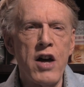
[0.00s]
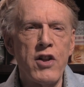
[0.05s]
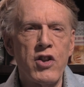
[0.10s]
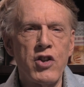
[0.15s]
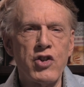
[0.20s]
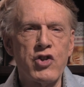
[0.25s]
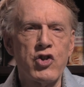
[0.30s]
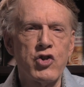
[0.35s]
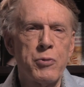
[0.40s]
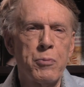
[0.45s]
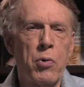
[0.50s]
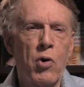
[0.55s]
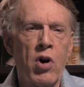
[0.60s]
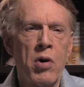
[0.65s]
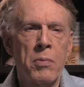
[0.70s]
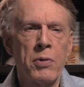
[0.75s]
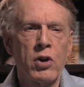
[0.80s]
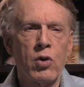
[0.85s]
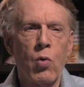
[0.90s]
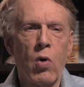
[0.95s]
this is
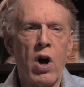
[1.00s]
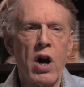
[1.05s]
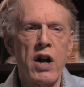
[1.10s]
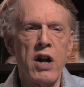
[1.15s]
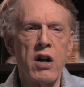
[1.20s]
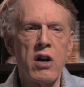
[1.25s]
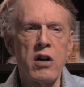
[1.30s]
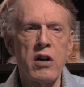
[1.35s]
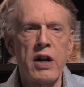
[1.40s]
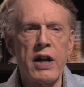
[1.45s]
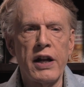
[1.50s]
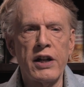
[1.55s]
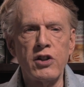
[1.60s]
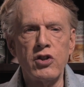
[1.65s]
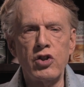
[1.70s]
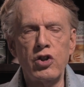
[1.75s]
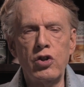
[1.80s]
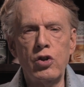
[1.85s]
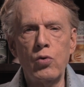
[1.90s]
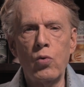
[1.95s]
Paul McGUIRE,
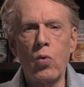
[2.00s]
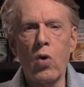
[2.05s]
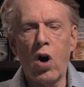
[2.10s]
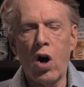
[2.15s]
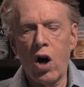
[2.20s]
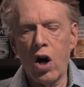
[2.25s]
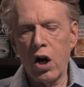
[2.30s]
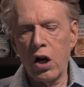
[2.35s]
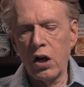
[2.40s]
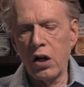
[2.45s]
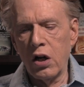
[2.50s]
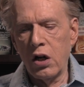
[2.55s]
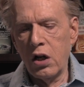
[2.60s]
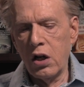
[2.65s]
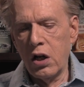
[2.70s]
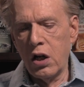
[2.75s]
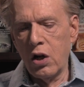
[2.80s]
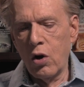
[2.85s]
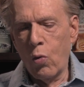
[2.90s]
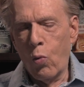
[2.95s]
and you are
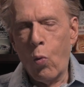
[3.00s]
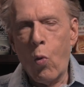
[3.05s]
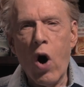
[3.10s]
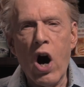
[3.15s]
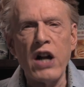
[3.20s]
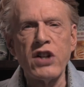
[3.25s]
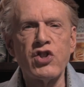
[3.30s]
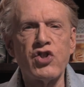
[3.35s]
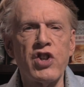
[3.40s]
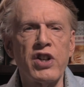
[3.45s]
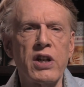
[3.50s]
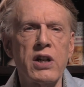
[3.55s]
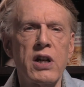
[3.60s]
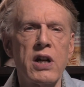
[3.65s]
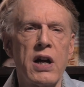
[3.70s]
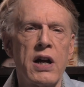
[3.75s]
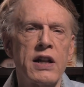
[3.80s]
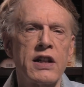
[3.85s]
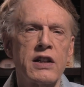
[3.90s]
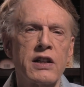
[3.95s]
watching
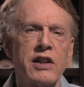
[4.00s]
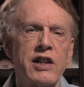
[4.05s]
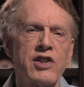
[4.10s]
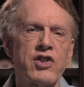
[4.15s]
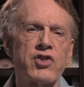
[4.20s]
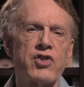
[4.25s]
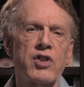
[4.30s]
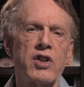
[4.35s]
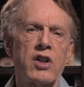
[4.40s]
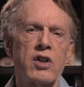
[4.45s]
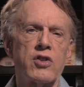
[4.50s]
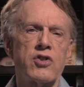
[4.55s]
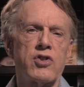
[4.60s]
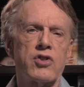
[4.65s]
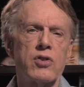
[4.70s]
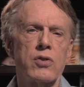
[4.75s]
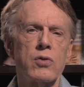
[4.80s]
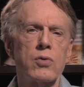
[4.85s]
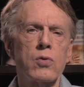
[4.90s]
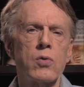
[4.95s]
and listening
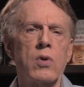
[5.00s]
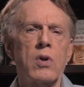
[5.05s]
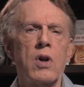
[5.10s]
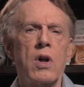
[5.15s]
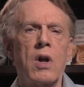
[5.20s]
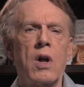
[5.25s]
to